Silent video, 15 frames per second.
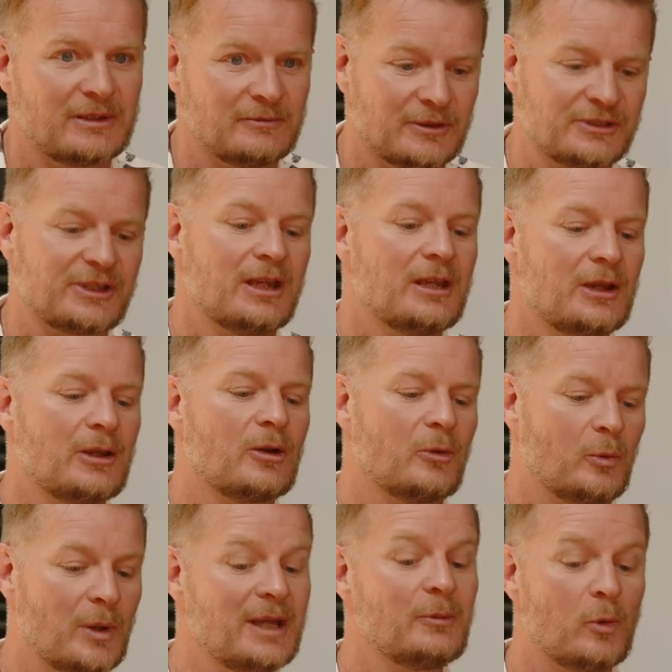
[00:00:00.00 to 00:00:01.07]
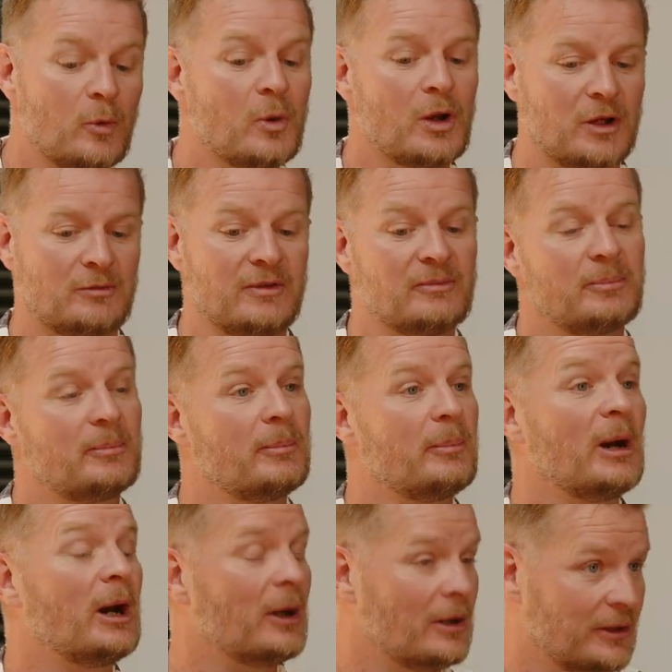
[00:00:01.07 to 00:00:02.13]
It was, we will work with
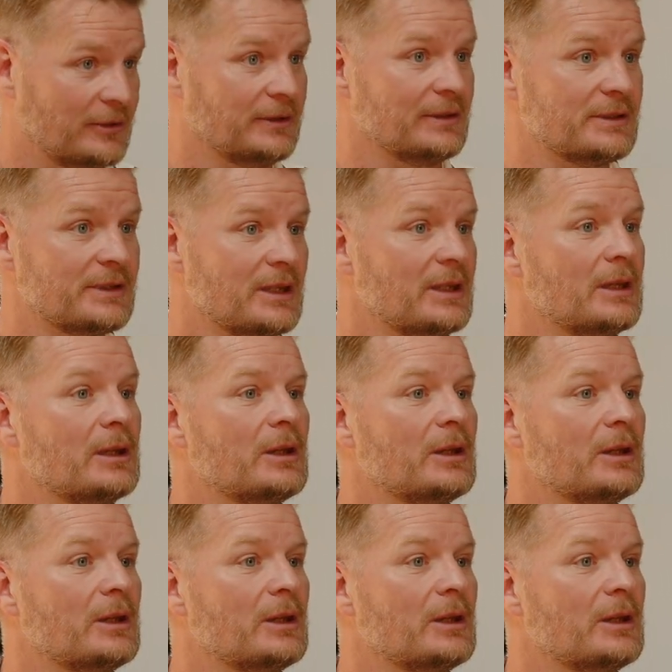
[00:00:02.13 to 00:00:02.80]
partners